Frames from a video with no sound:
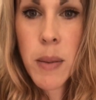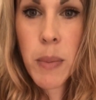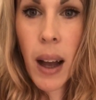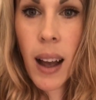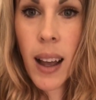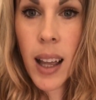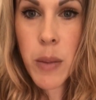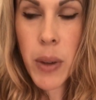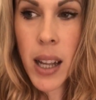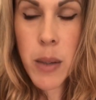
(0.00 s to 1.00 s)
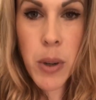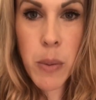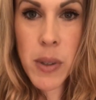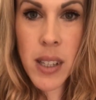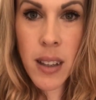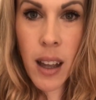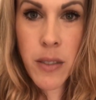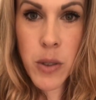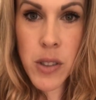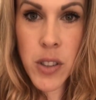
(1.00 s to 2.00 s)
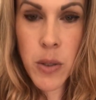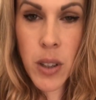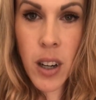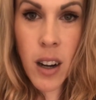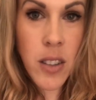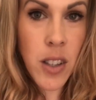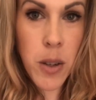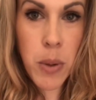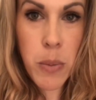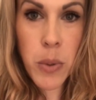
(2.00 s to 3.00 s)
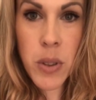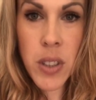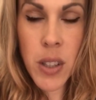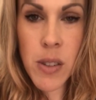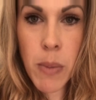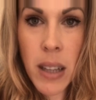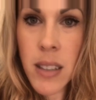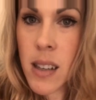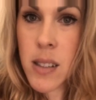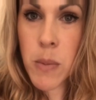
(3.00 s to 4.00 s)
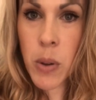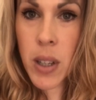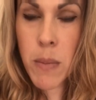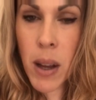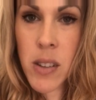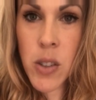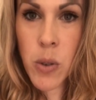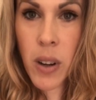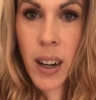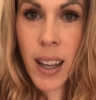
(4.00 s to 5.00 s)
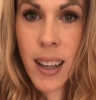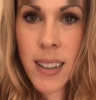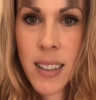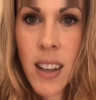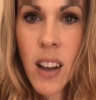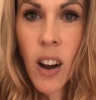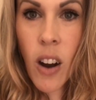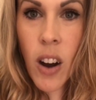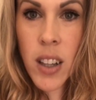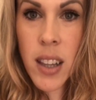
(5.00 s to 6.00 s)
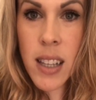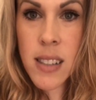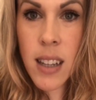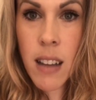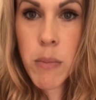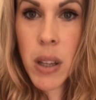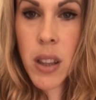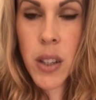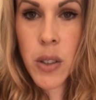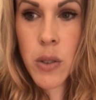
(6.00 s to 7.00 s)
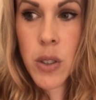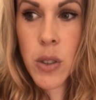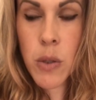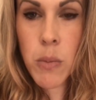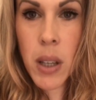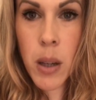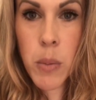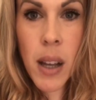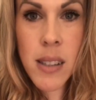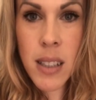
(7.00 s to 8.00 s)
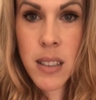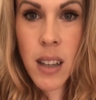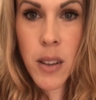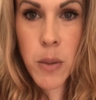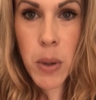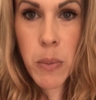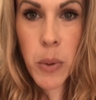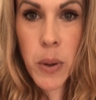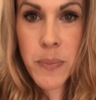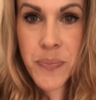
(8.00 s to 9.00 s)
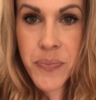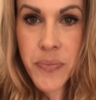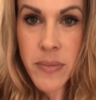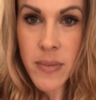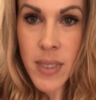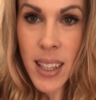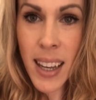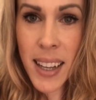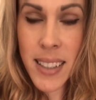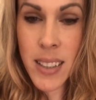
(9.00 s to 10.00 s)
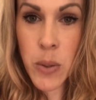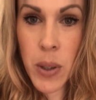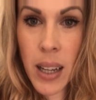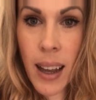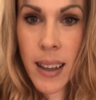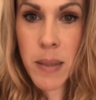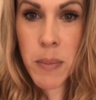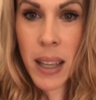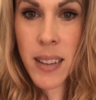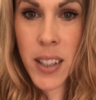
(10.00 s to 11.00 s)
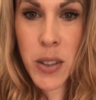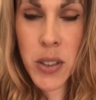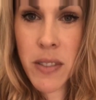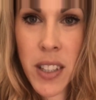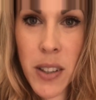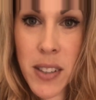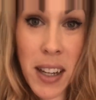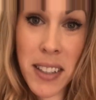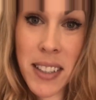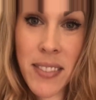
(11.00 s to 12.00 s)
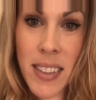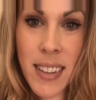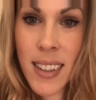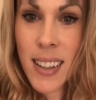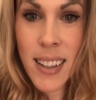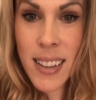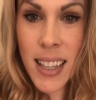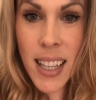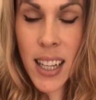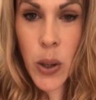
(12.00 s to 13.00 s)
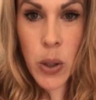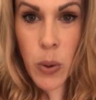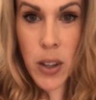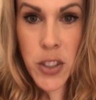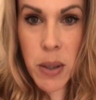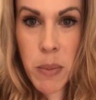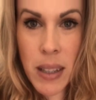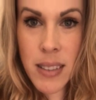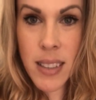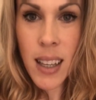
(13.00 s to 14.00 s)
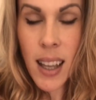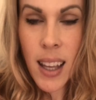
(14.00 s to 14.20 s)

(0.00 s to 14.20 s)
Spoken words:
my plan and purpose in life was to encourage other people and to use my testimony and my story and all the things that I've been through to be a blessing to other people. And when I made the YouTube videos, I didn't even think anyone would watch them, and